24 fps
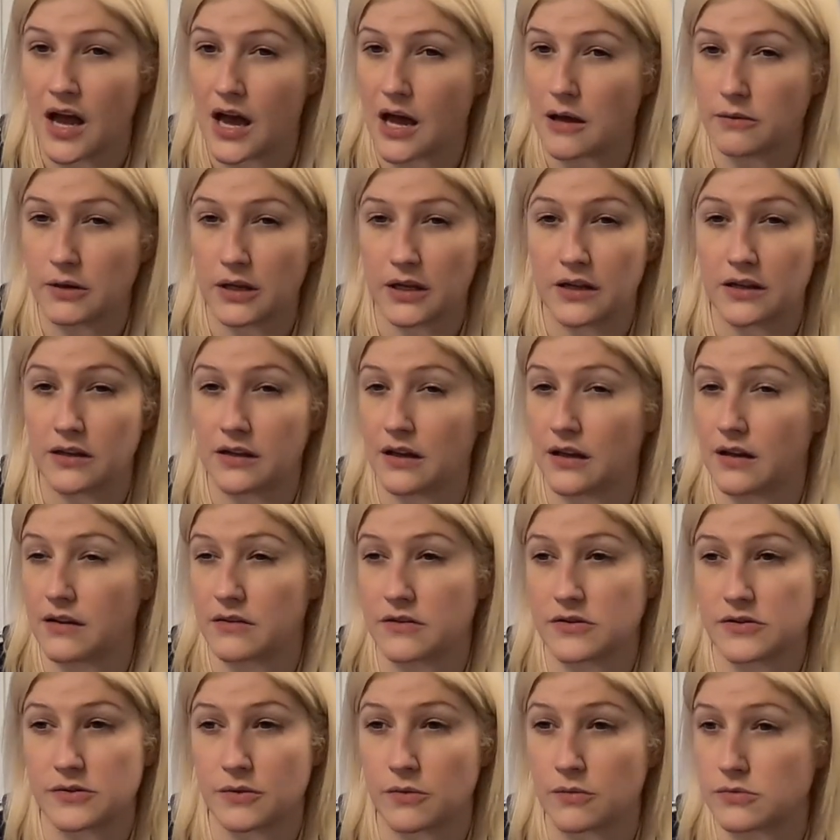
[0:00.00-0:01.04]
I like it,
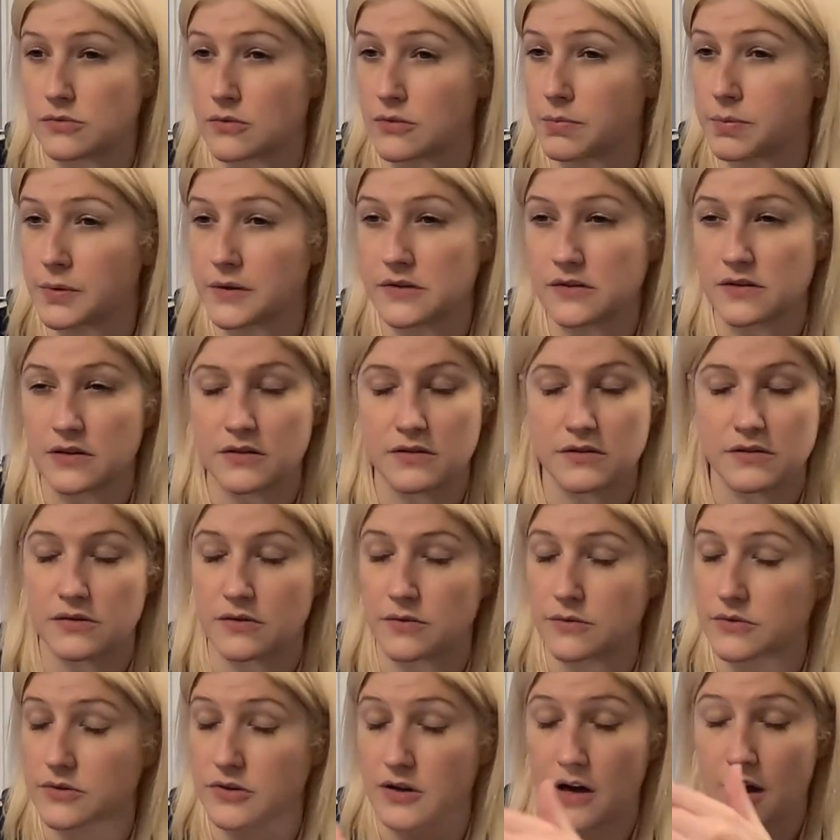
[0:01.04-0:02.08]
eh, the school's open and the
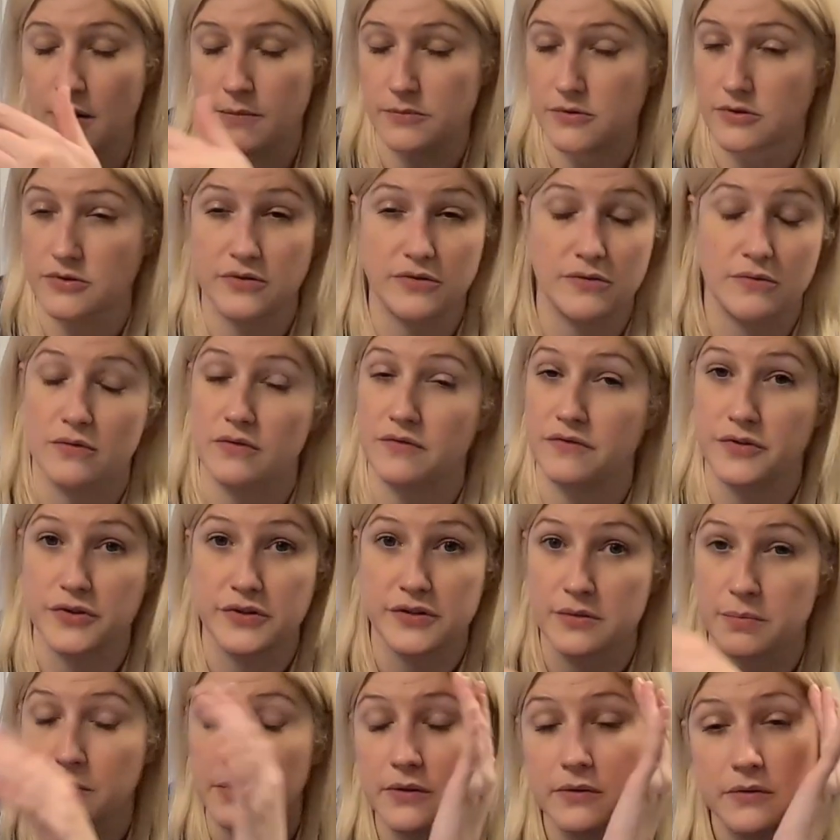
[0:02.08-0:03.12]
school's shut. I'm just so
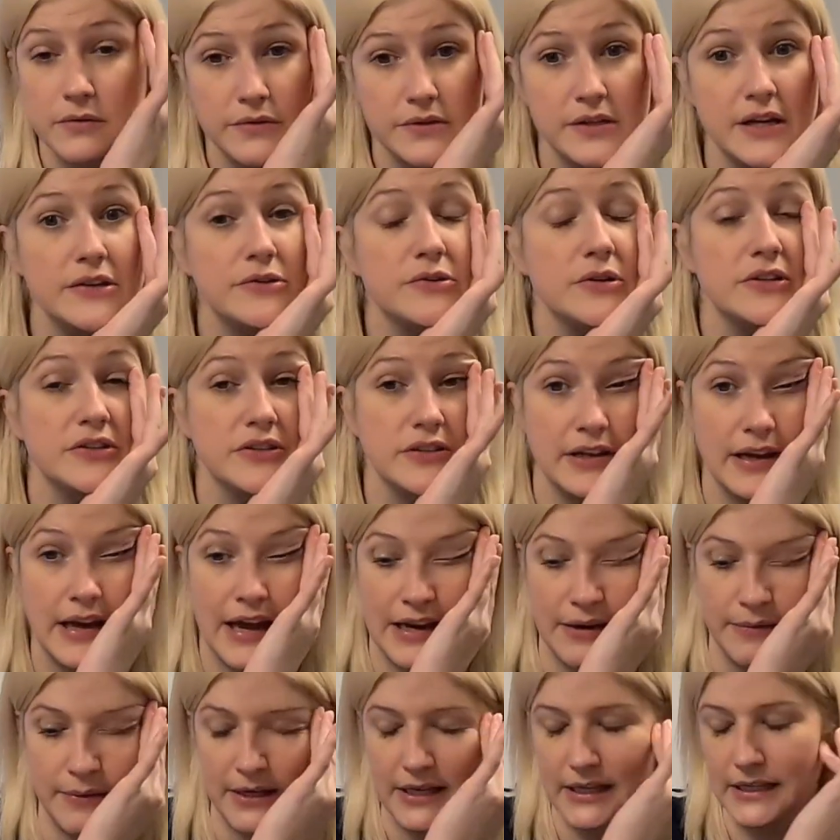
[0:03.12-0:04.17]
confused about the whole situation.
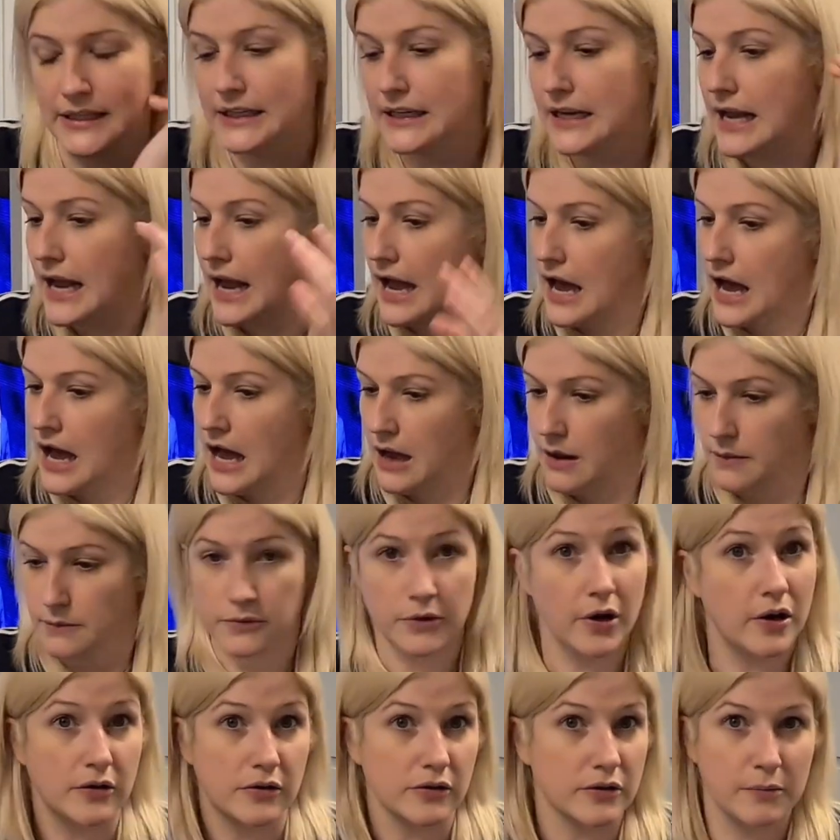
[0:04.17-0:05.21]
Anyway,
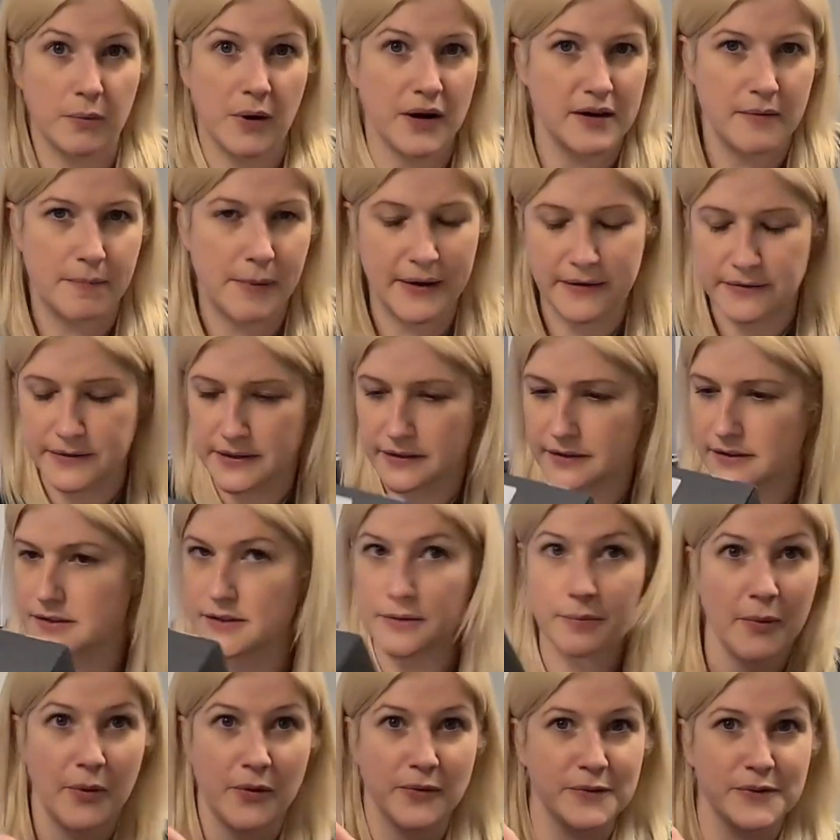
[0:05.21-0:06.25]
not going to worry about it because
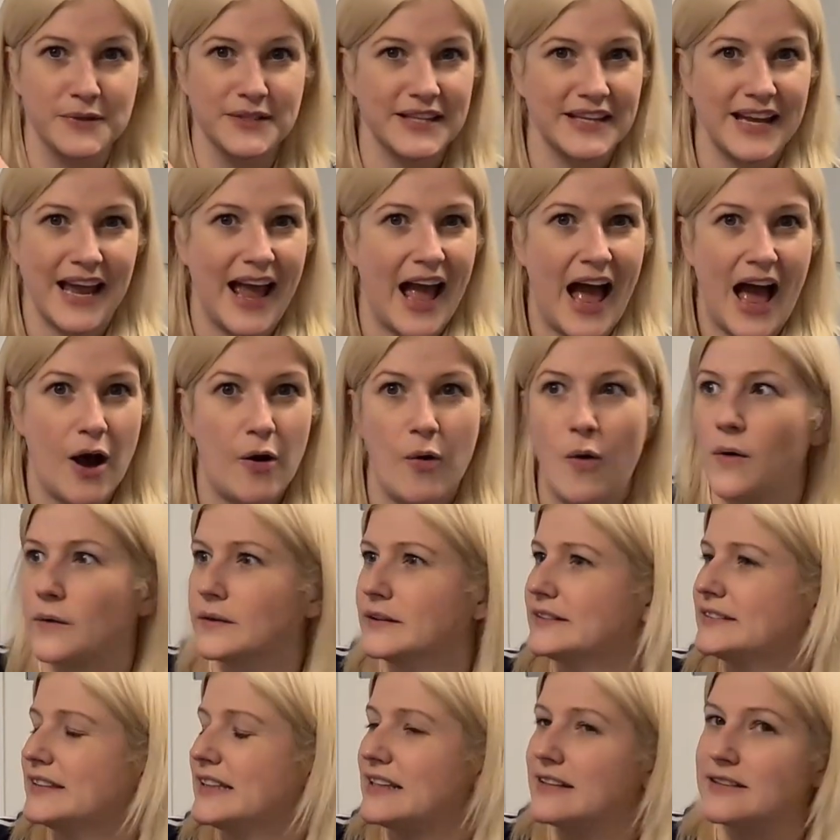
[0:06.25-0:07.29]
tomorrow's a
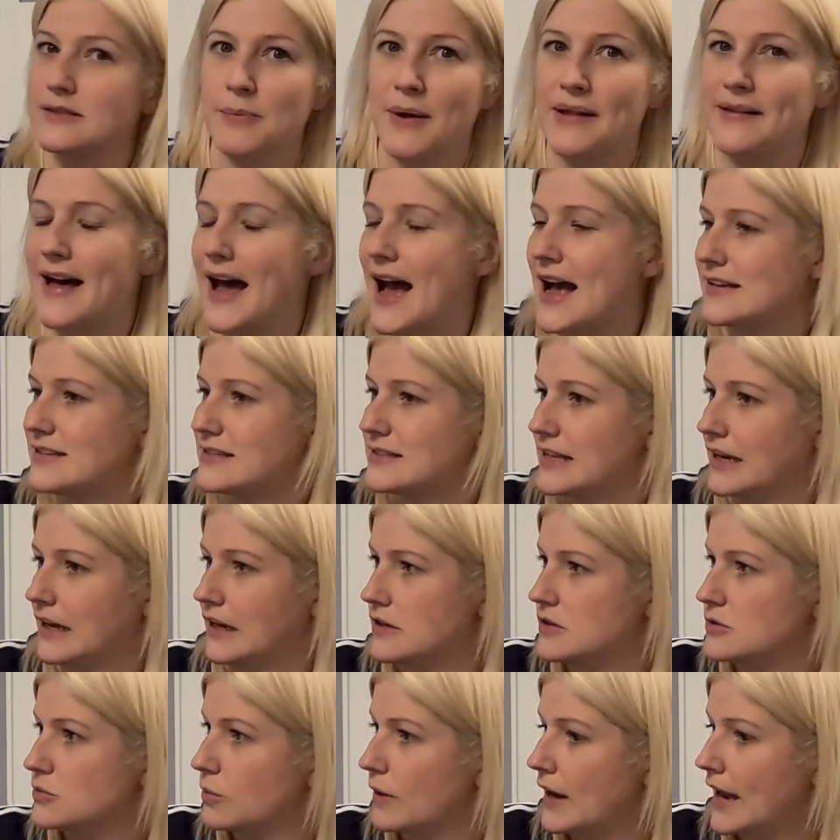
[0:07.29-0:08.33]
holiday. It's my last
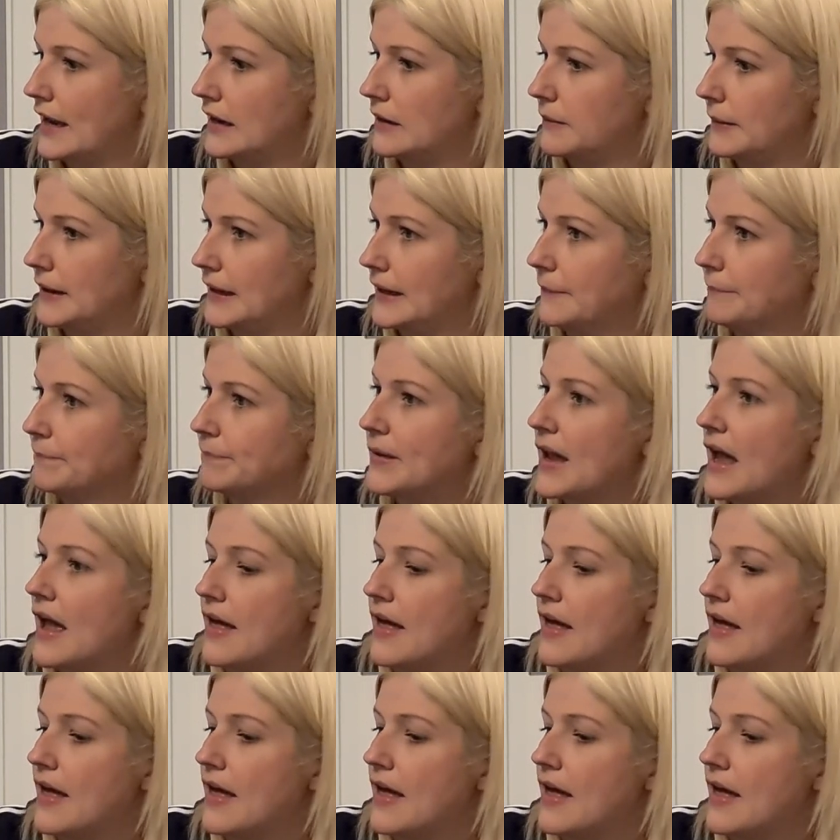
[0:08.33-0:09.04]
day. So anyway,